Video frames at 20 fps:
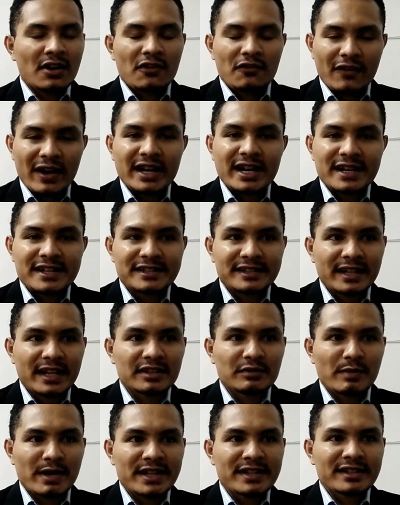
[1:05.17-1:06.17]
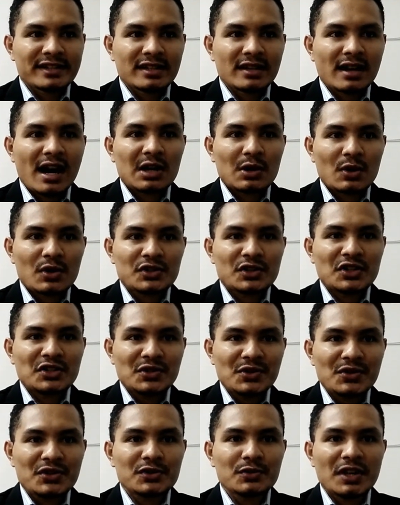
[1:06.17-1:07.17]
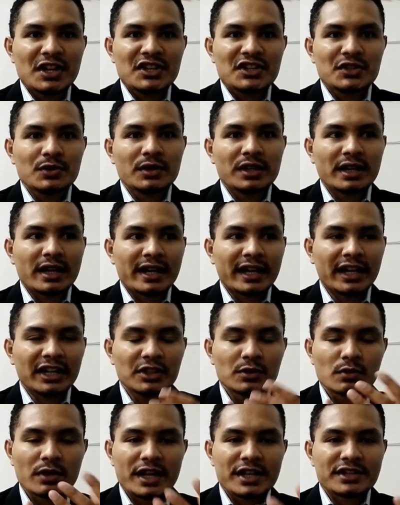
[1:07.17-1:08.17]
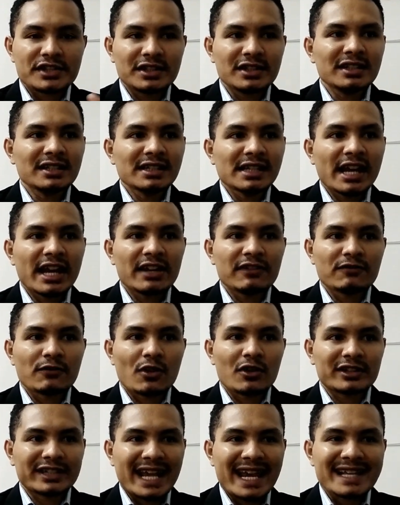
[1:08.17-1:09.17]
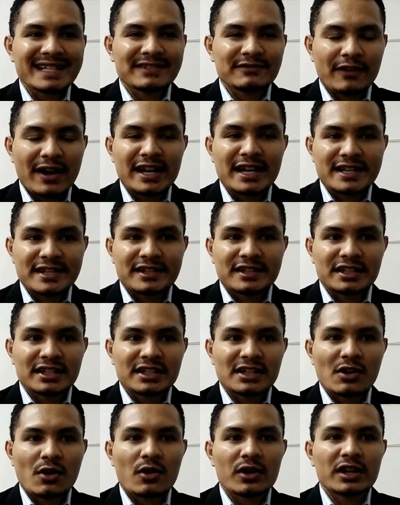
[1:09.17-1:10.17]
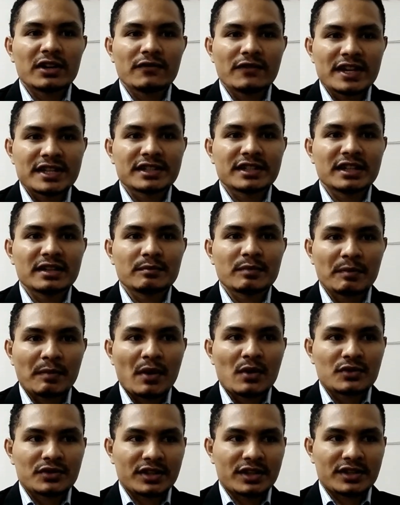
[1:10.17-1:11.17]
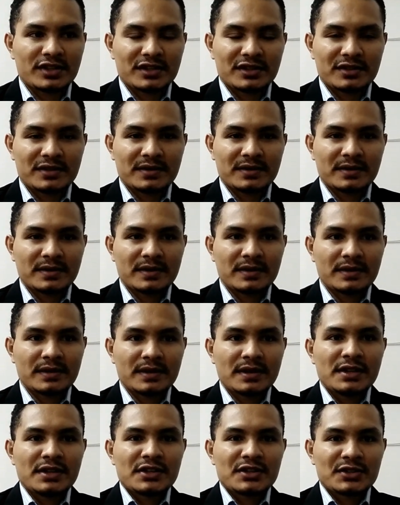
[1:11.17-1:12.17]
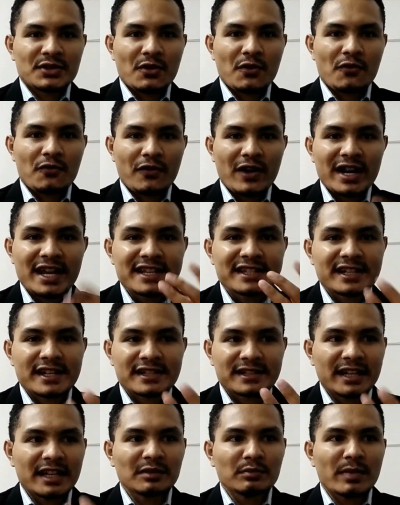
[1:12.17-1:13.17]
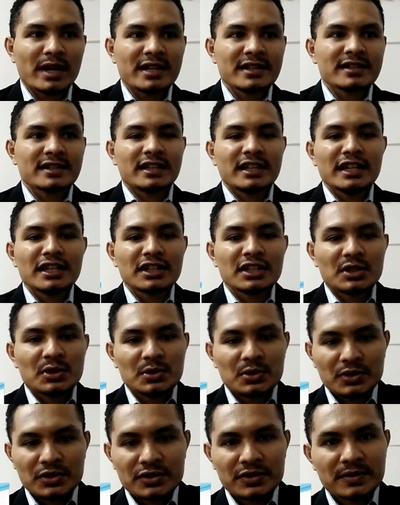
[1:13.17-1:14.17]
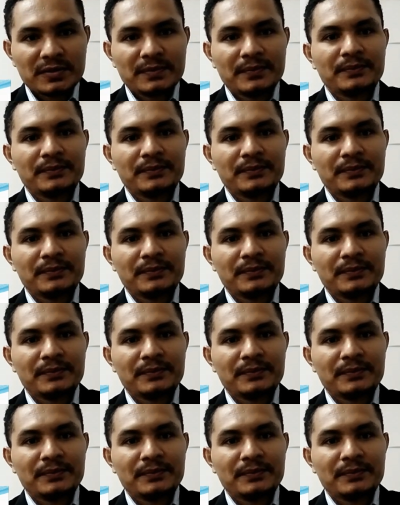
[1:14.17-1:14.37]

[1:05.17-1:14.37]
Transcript: Finance statements are also used to ensure the accuracy and for tax financing or investing purposes. So financial statements include